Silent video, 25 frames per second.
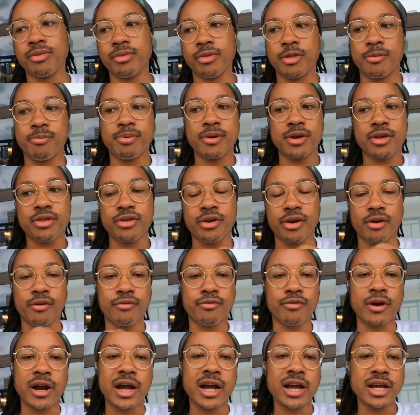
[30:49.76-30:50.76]
the big thing
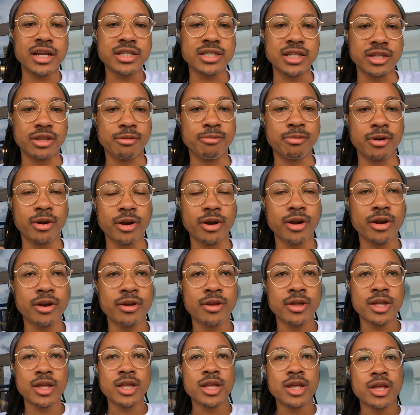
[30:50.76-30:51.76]
of fries and the burger.
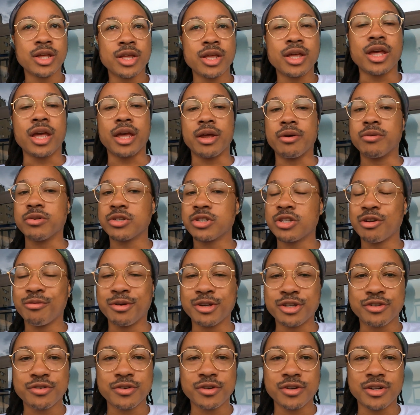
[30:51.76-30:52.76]
And it was so
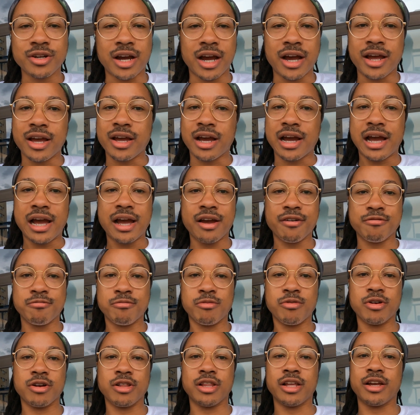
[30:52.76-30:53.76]
much food, I have
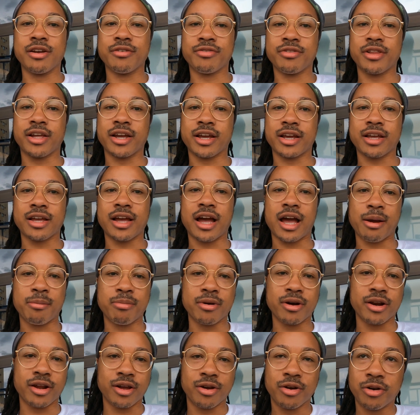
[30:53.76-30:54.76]
more left. Like, I
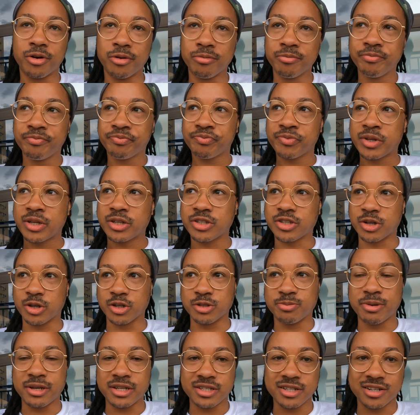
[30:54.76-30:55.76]
brought it home, so
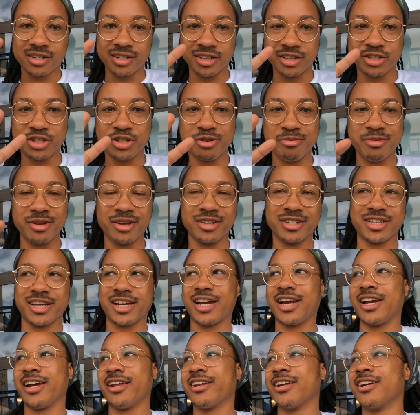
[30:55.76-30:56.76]
it's basically 2 meals I
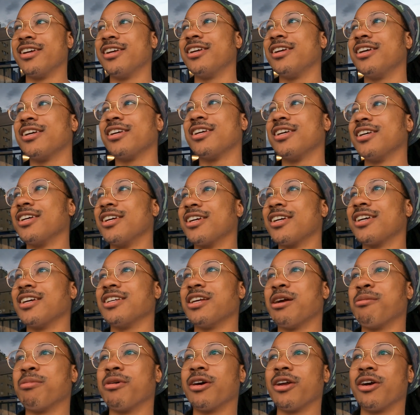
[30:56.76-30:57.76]
had
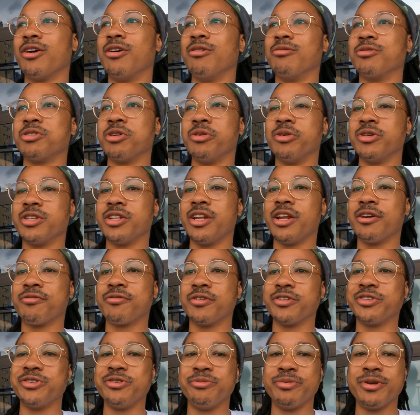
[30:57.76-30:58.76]
because I brought it home, so it was enough
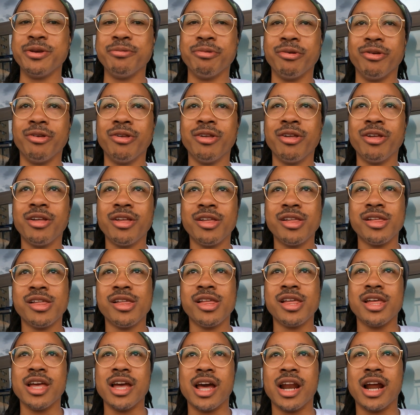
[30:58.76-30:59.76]
for 2 people,
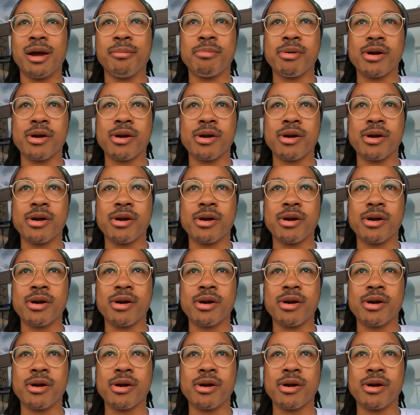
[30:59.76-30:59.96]
and I